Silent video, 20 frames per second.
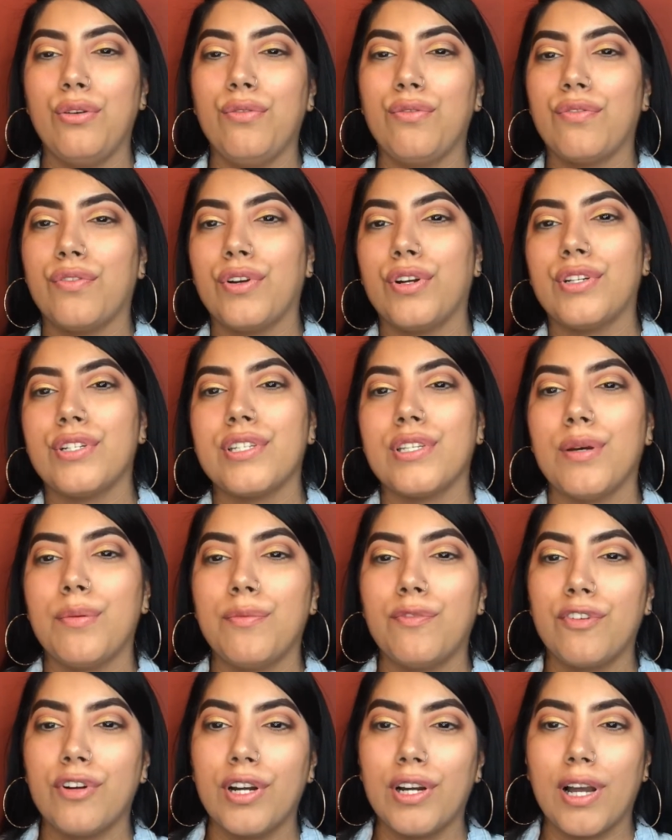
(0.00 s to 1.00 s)

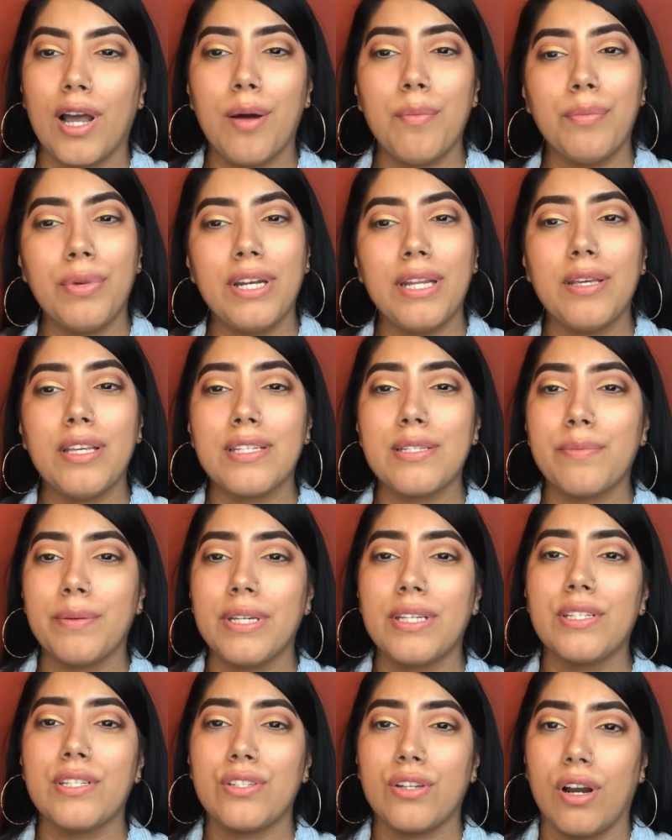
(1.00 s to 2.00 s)
for a company as
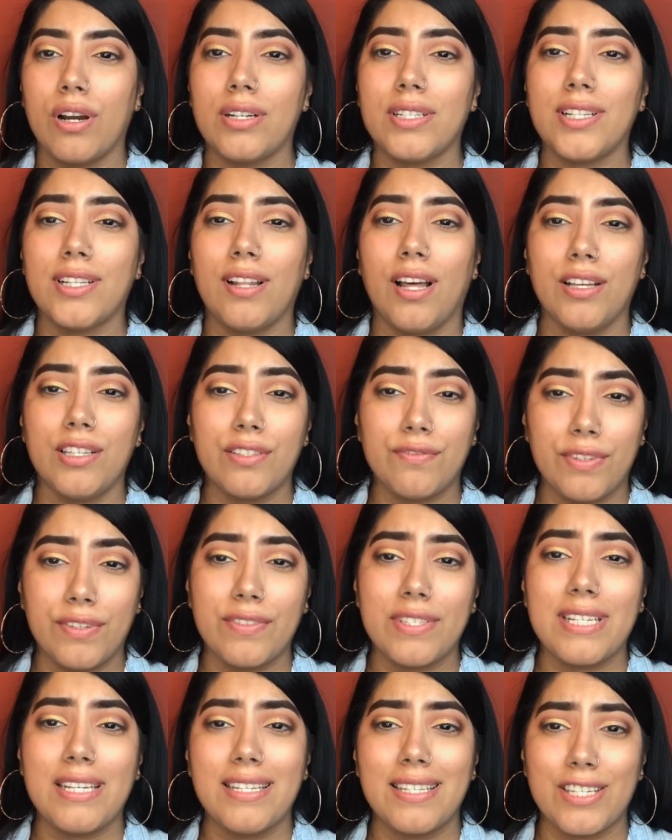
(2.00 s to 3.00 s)
big as Tarte to launch
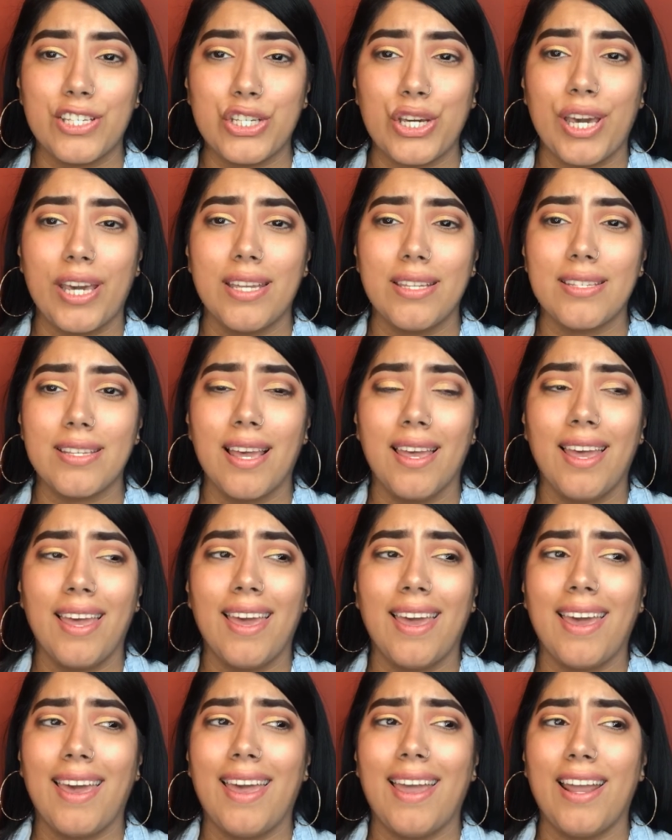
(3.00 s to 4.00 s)
15 shades
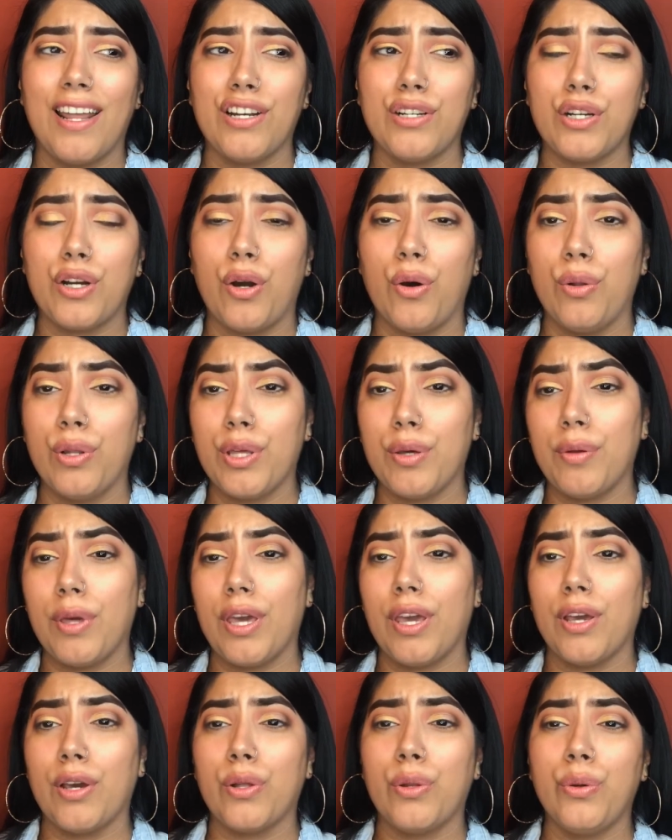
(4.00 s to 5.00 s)
and
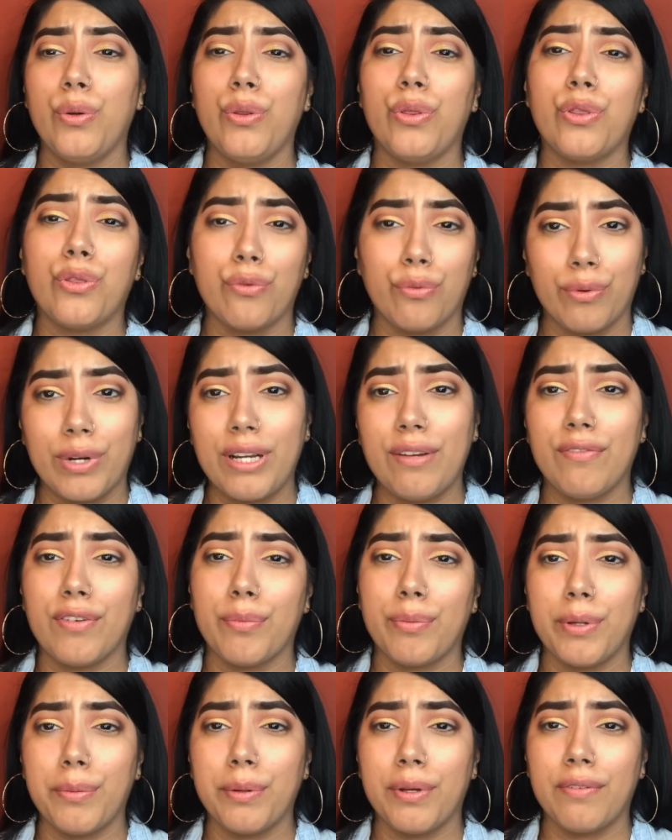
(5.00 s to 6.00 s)
only include 3
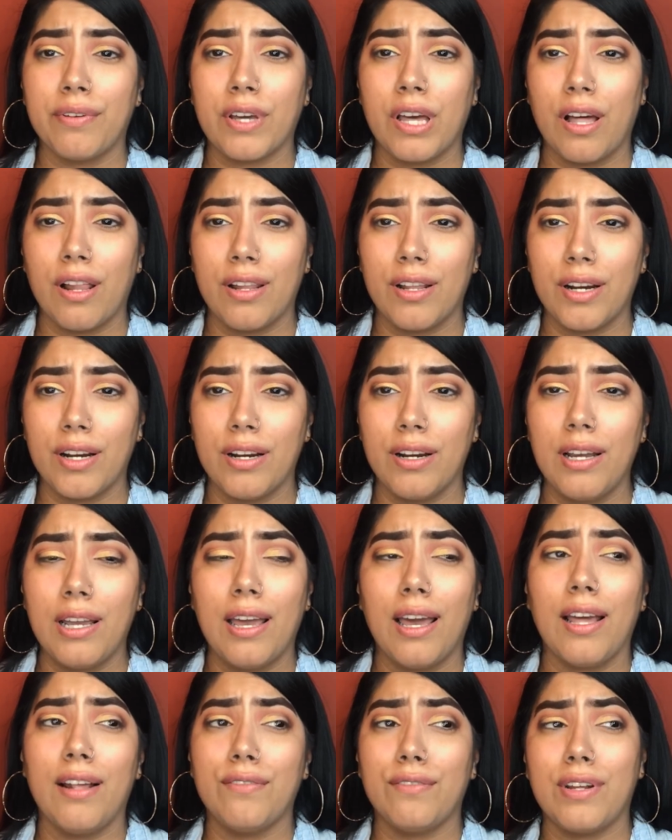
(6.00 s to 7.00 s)
for people of color,
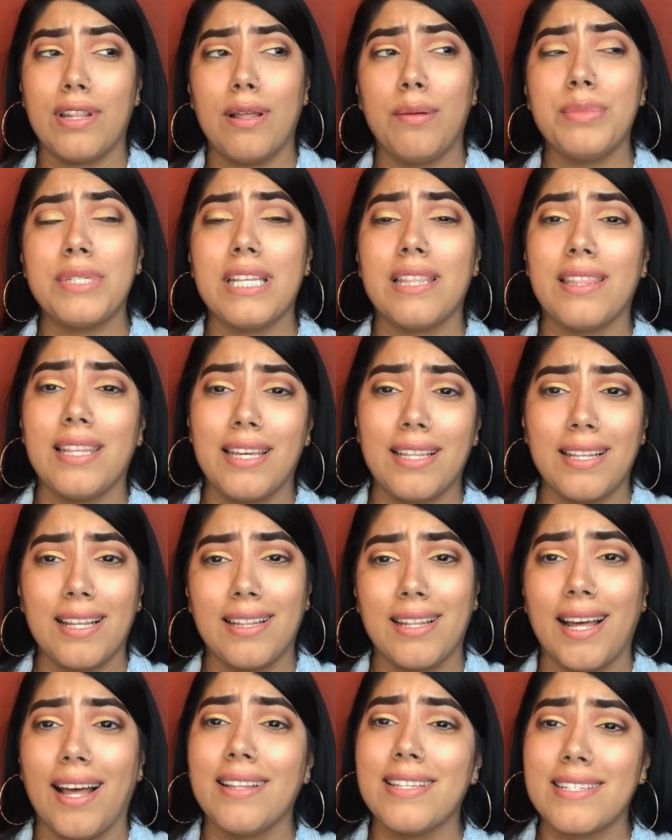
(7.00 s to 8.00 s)
and for them to think
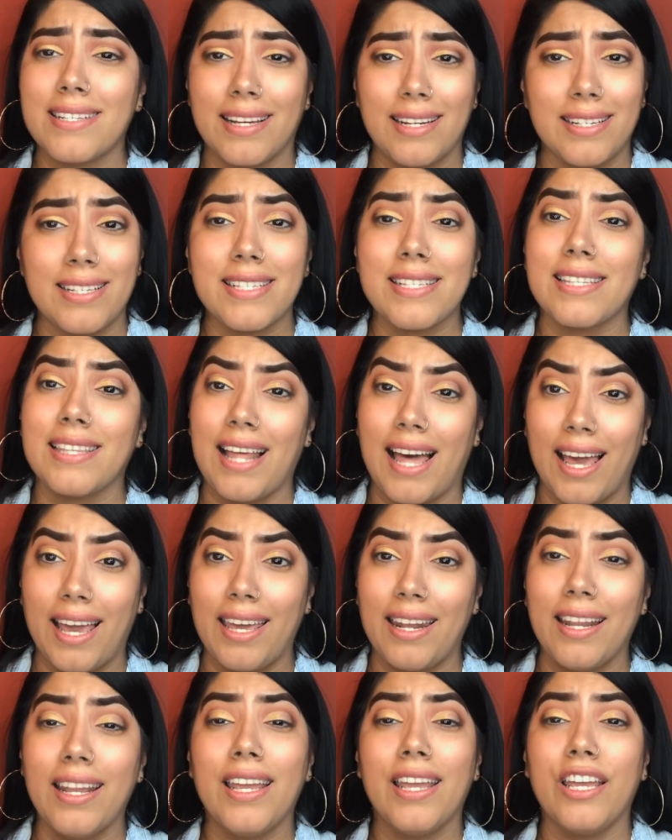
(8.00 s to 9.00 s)
that that's gonna
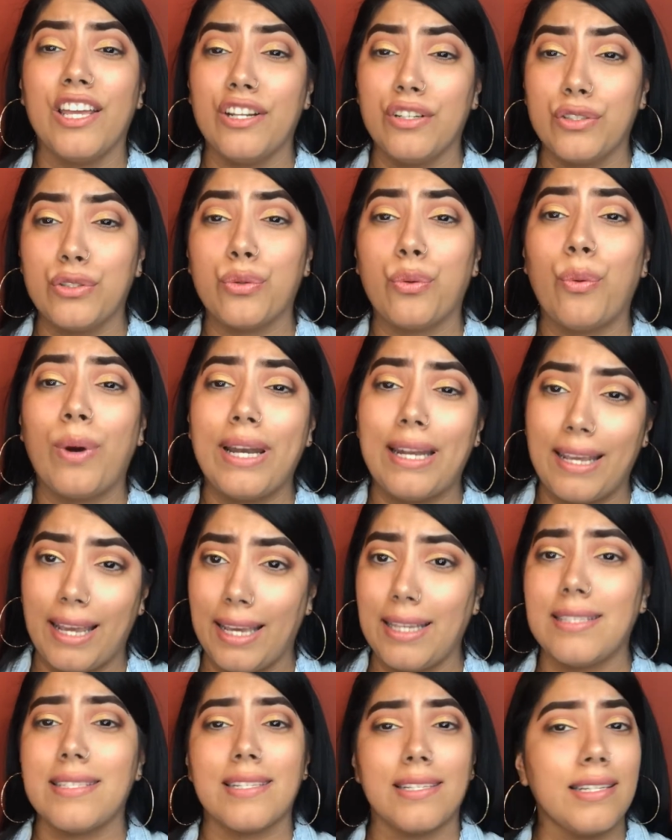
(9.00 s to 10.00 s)
slide in
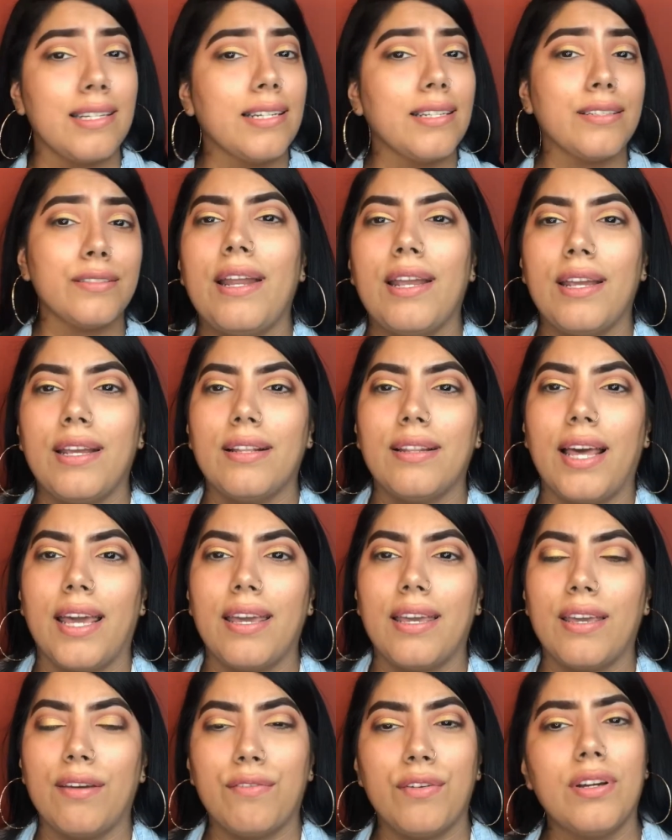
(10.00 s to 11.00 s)
2018,
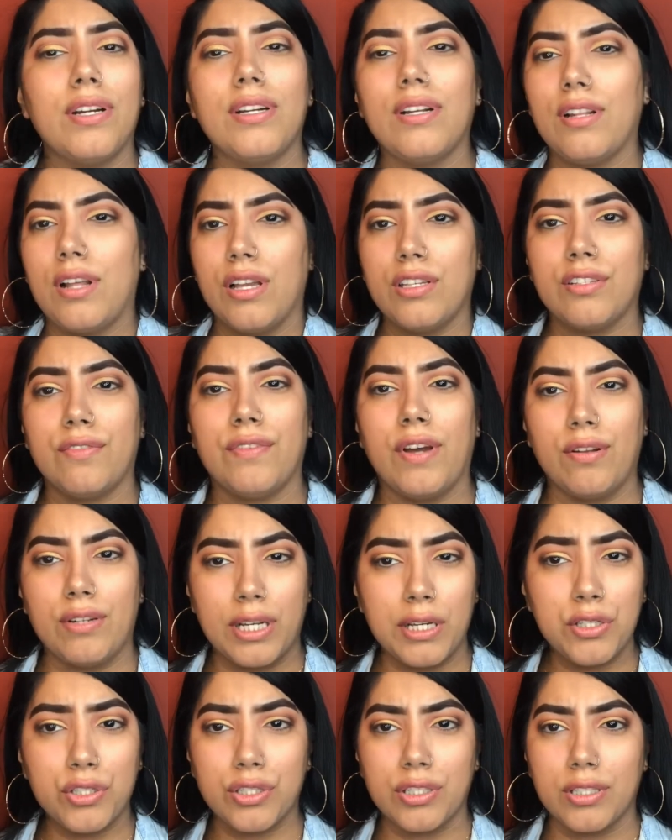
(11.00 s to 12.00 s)
like, if you're gonna launch a
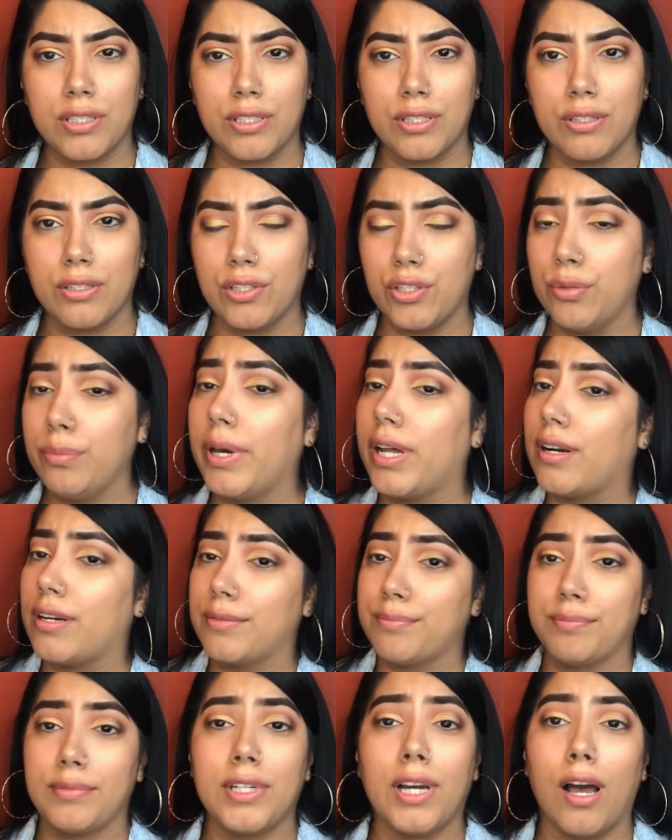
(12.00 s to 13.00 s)
foundation, you
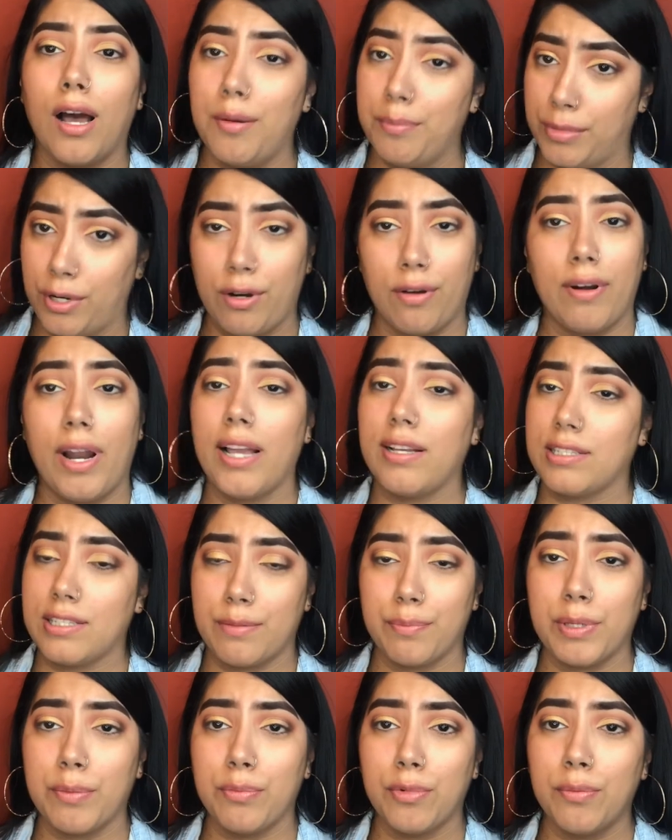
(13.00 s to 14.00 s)
better come
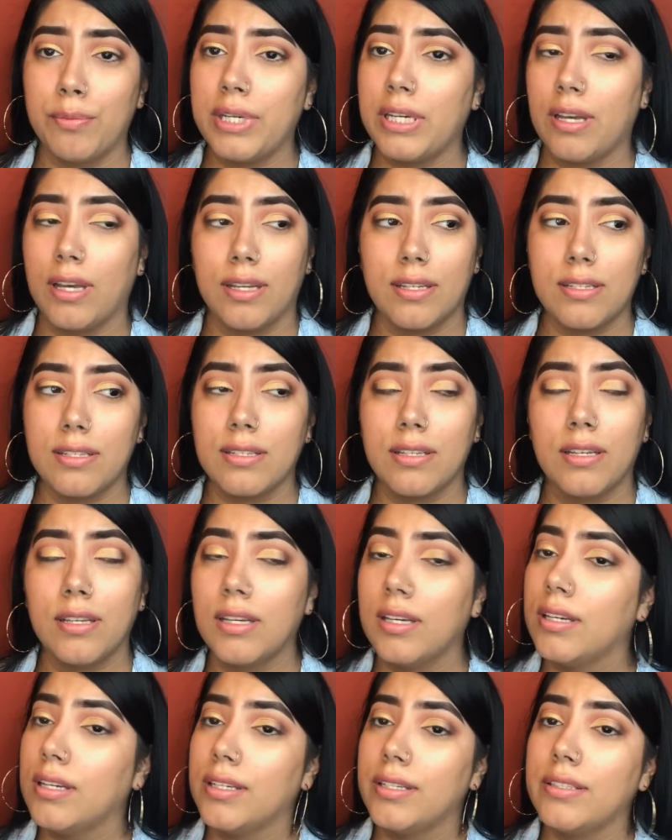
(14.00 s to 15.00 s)
correct, people, because
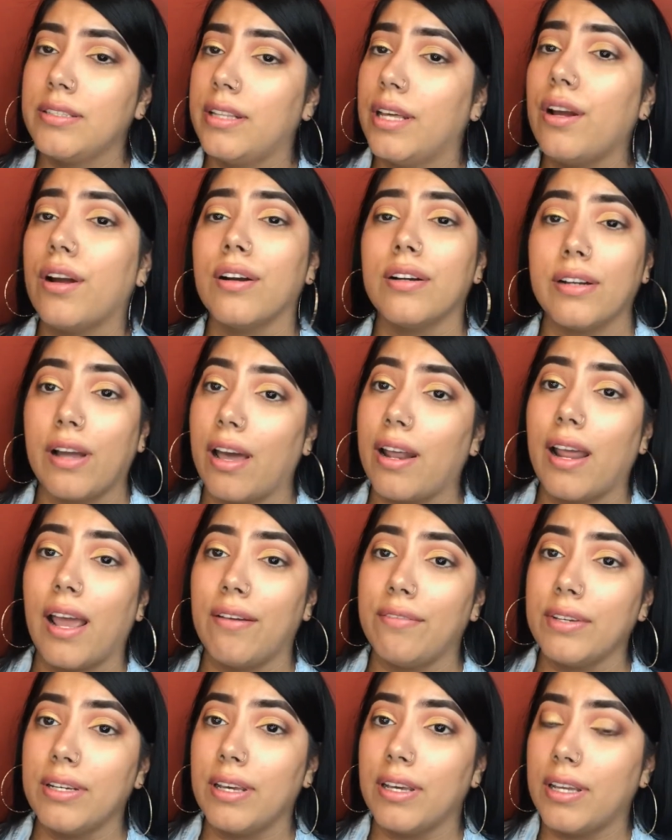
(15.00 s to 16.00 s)
they are not
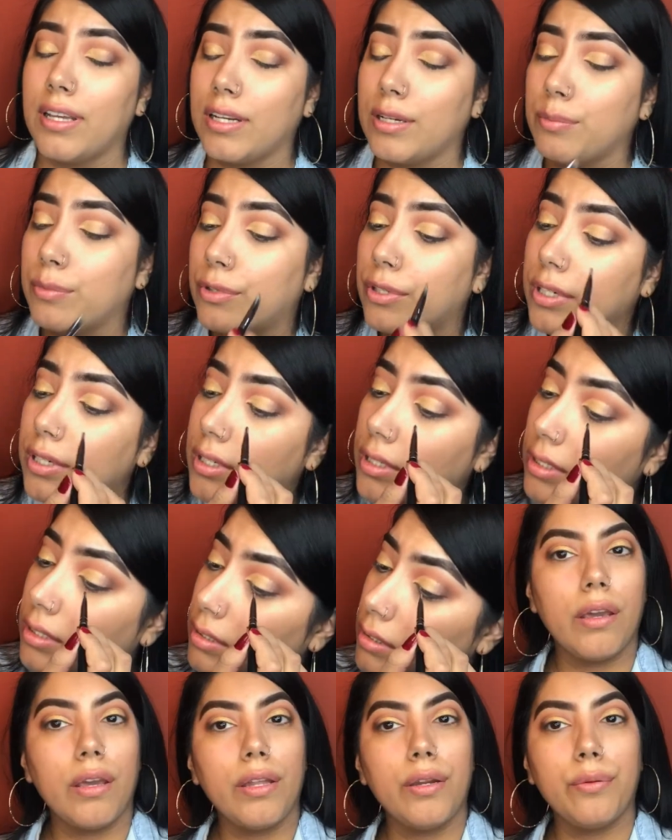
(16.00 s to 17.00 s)
having it anymore.
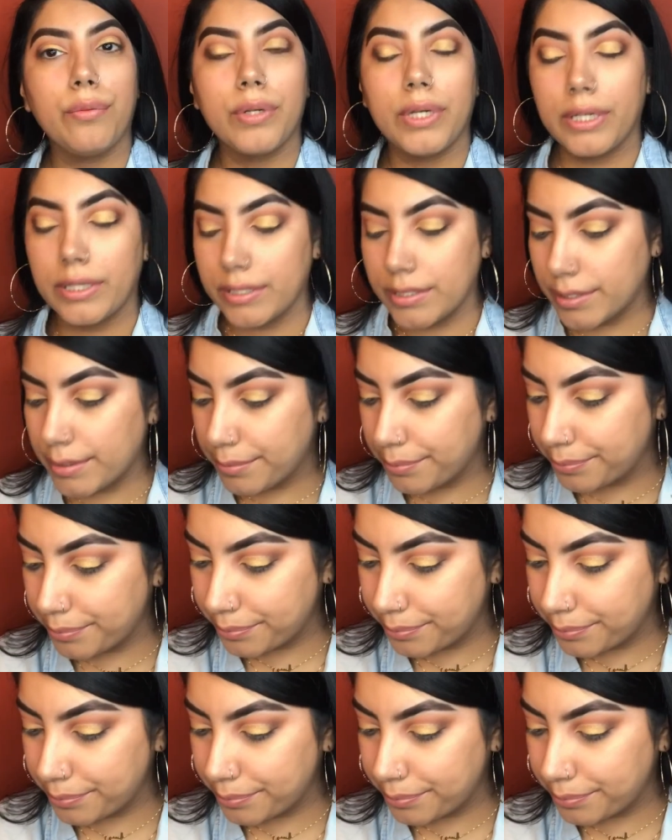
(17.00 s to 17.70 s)
Anyways,